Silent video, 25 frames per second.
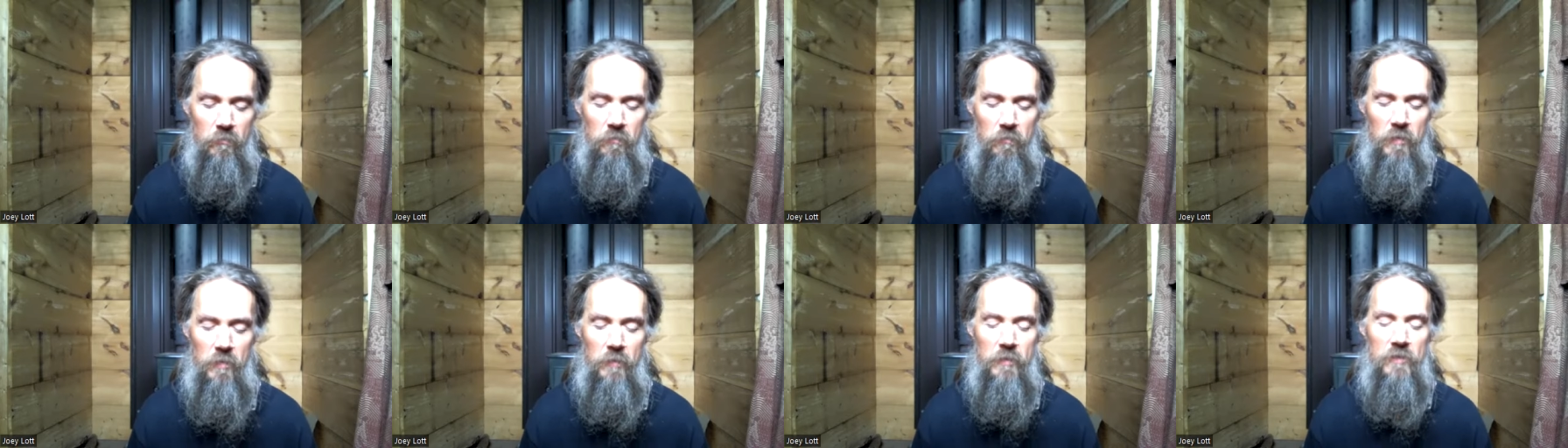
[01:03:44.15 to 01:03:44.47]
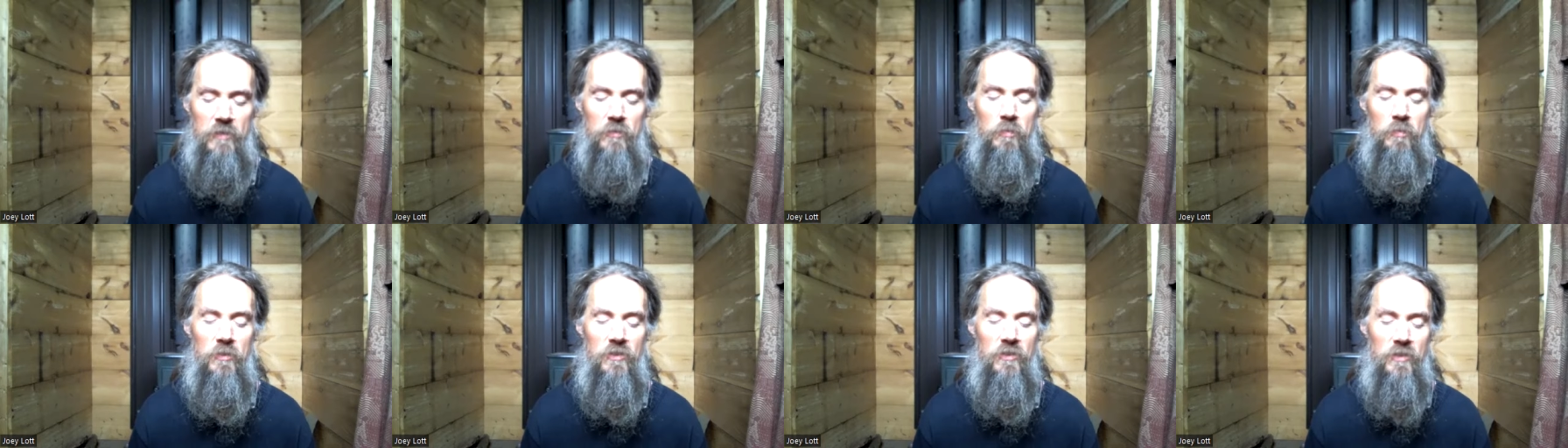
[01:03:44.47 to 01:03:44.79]
maybe
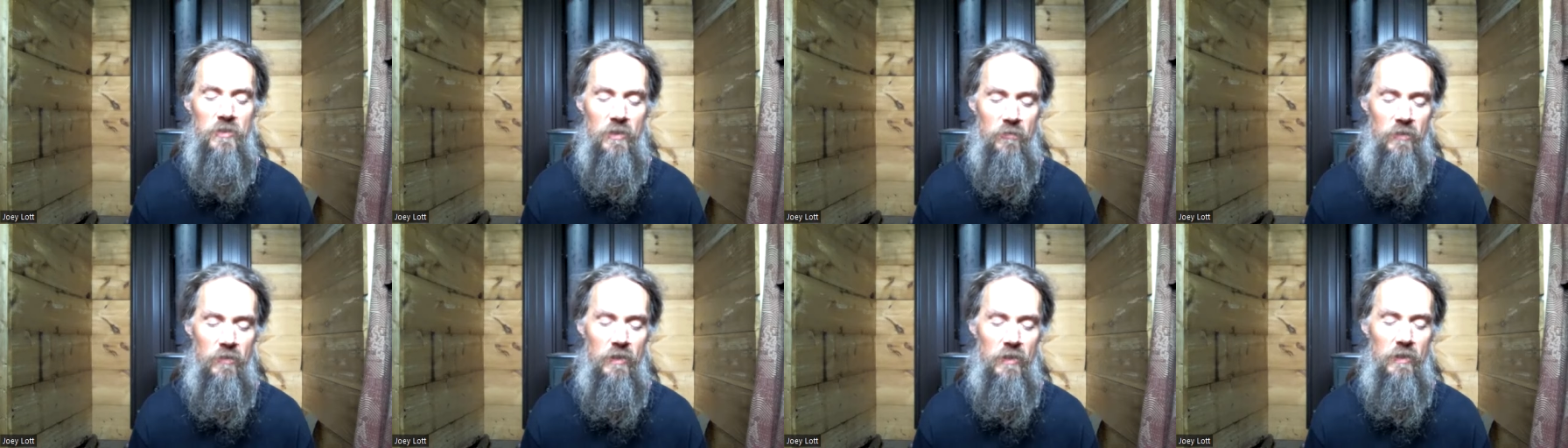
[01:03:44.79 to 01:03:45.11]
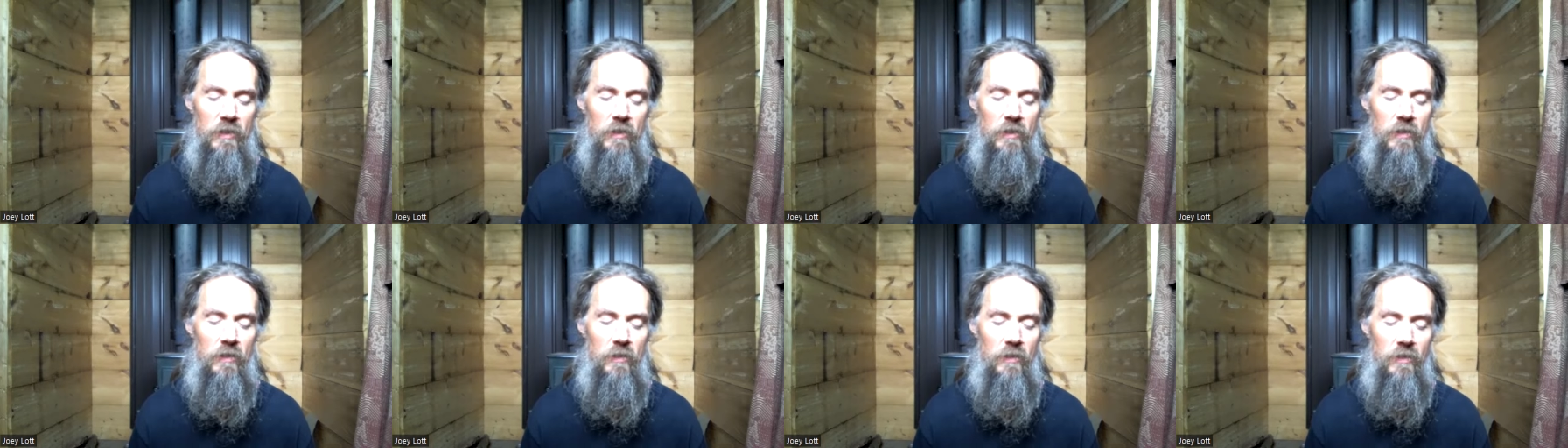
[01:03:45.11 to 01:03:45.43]

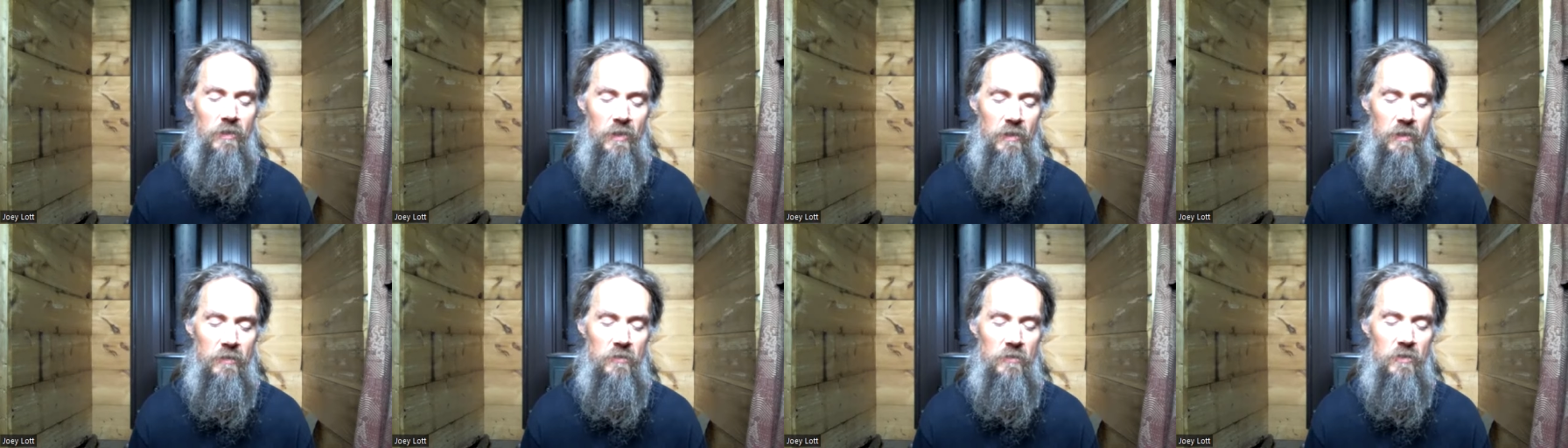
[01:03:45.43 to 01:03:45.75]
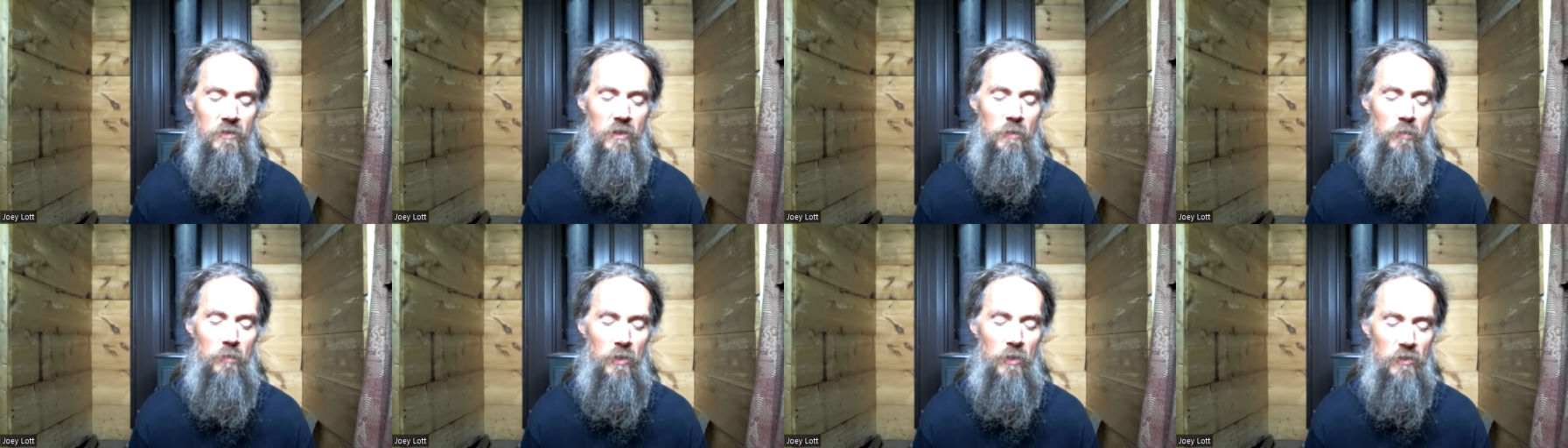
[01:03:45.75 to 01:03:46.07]
specific things
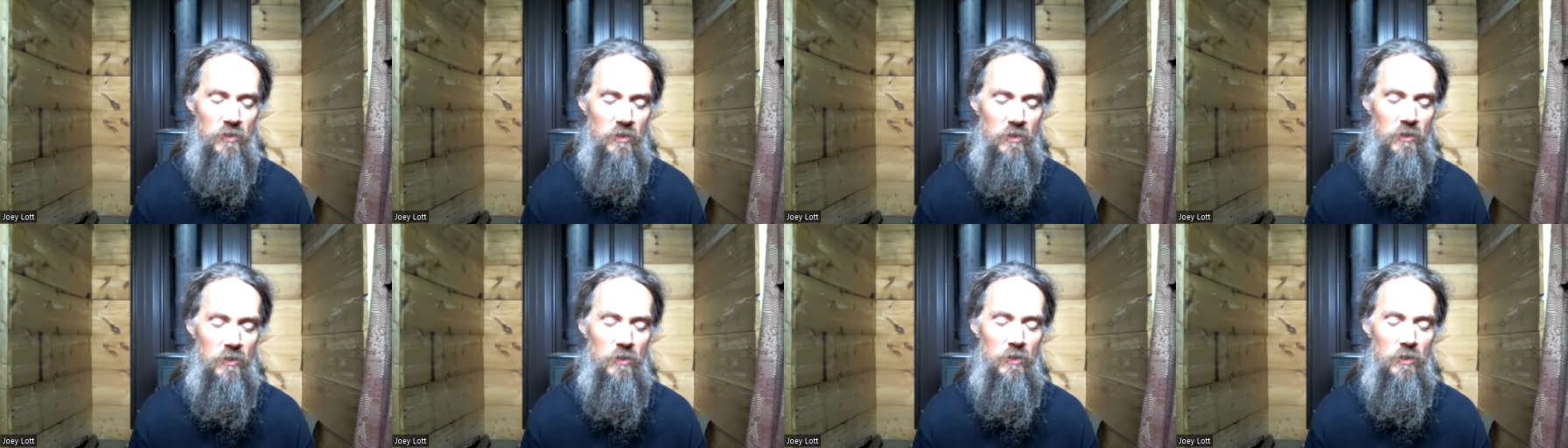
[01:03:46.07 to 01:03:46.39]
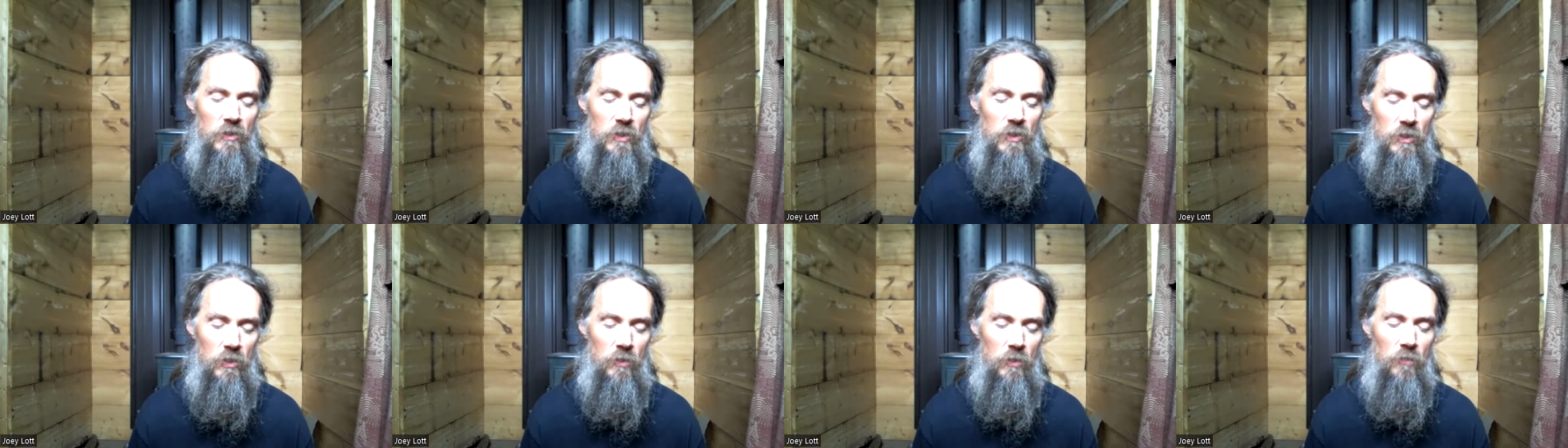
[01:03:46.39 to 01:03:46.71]
that a person
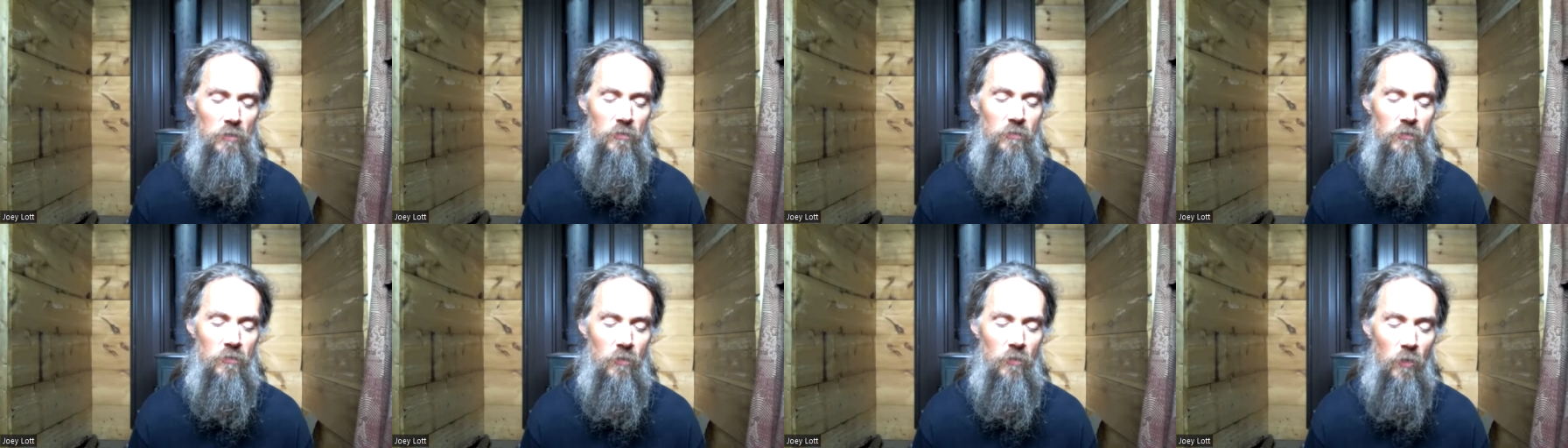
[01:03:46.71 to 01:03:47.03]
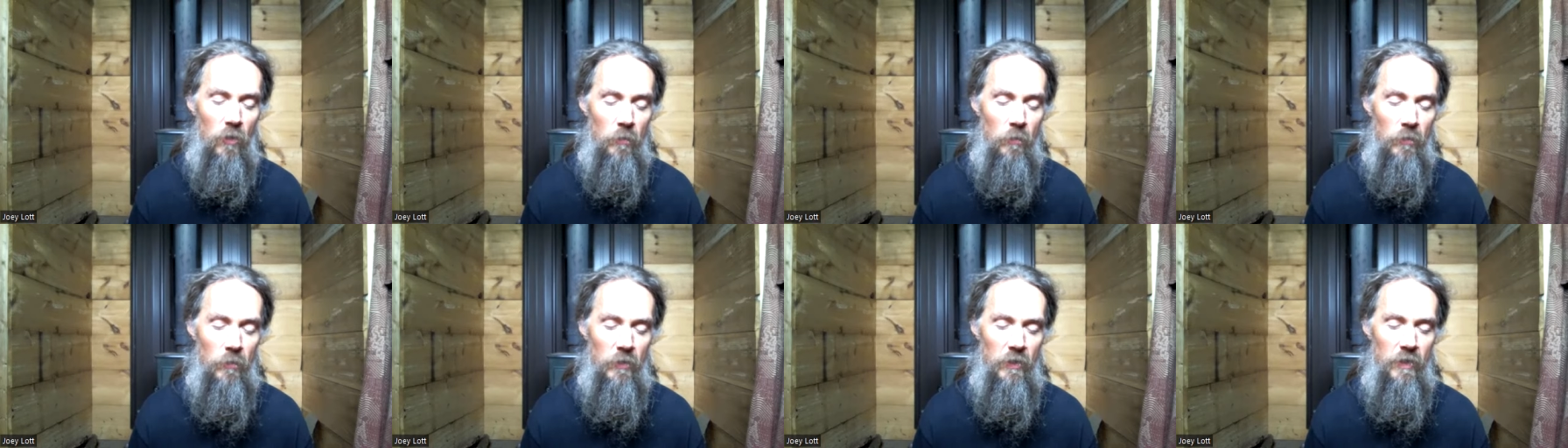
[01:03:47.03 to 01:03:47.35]
could do
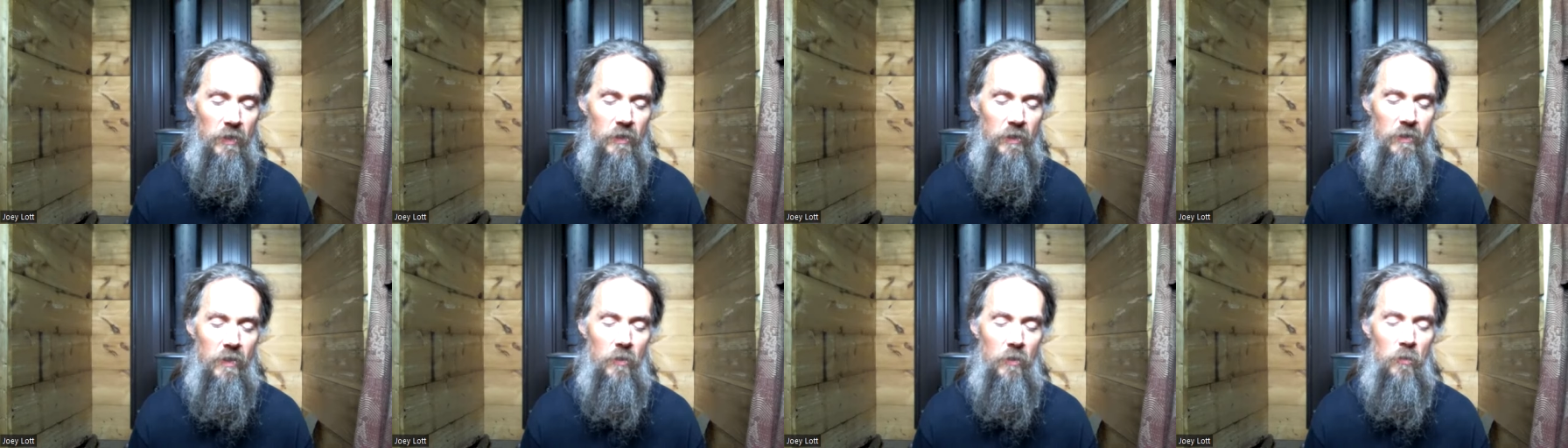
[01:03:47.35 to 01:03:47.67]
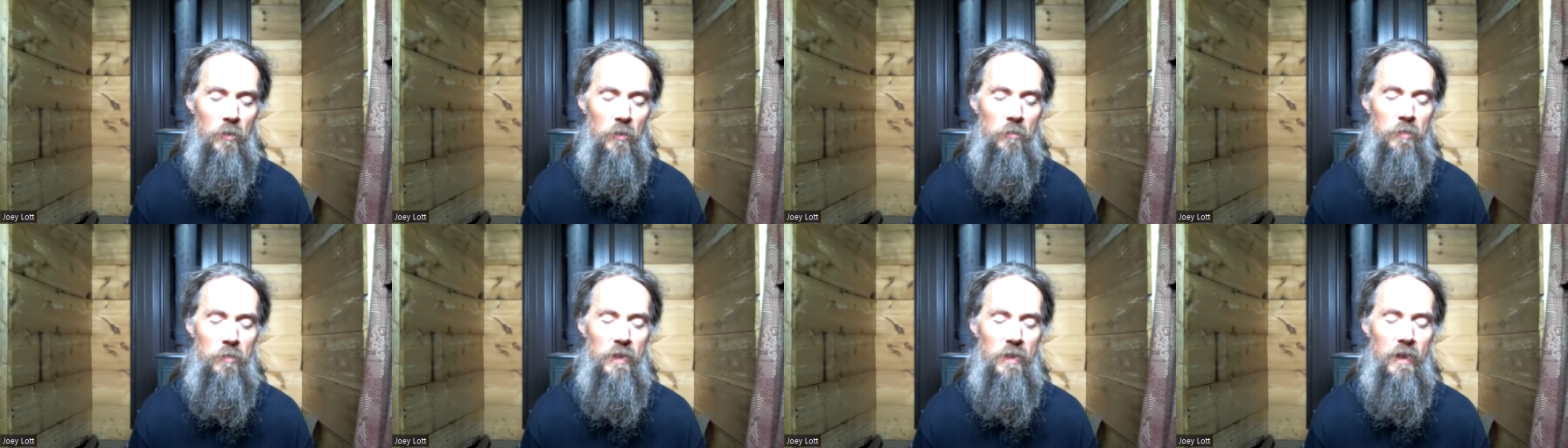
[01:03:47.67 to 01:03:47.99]
formally that
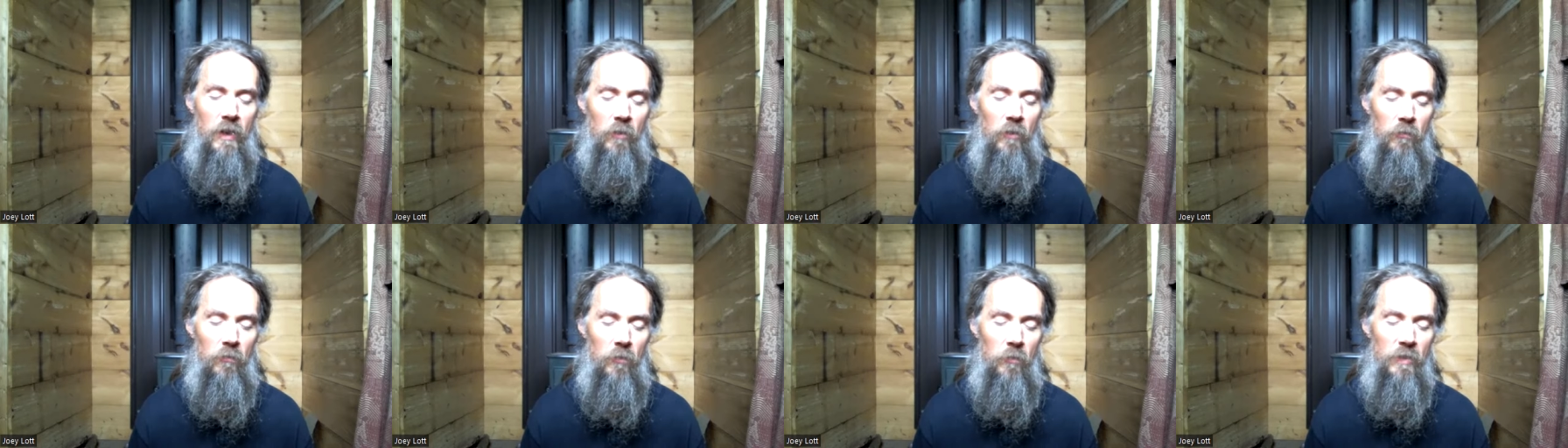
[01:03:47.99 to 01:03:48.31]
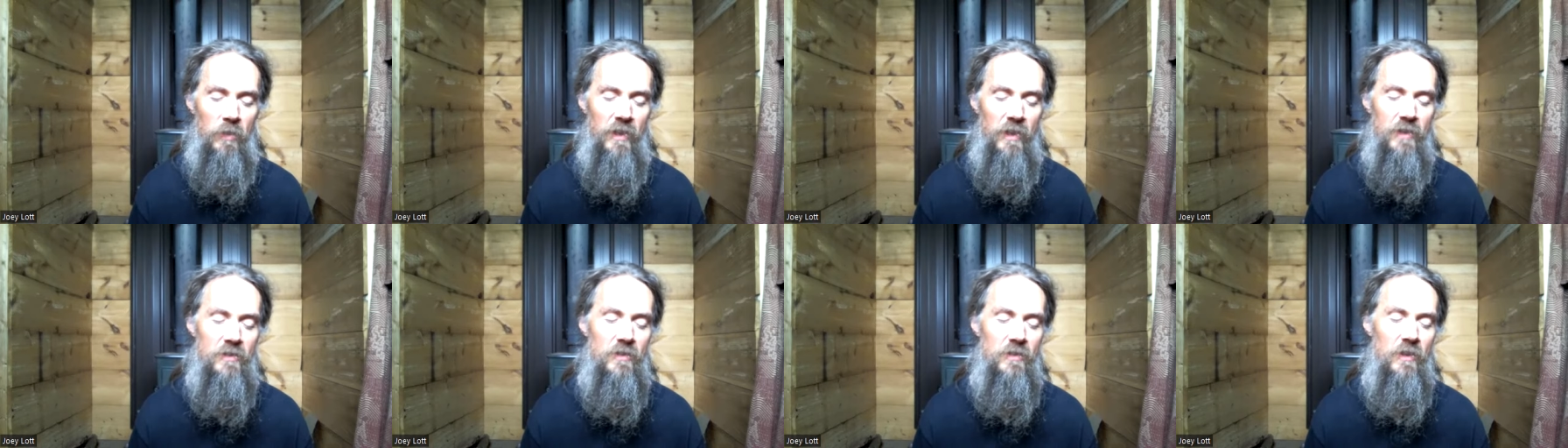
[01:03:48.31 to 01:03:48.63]
would be helpful?
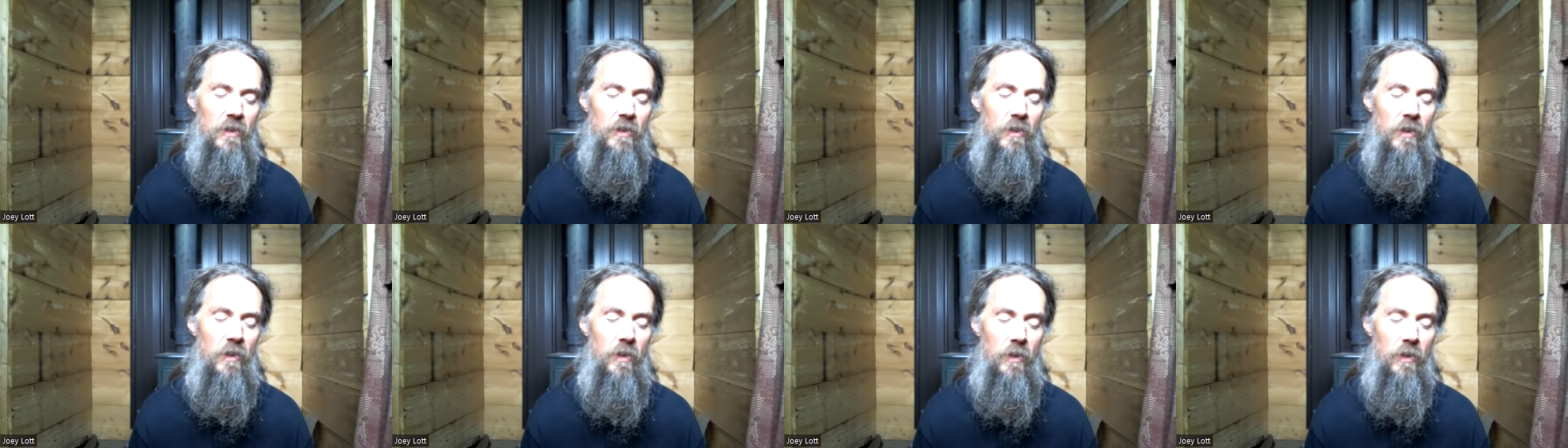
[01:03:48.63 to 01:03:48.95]
Because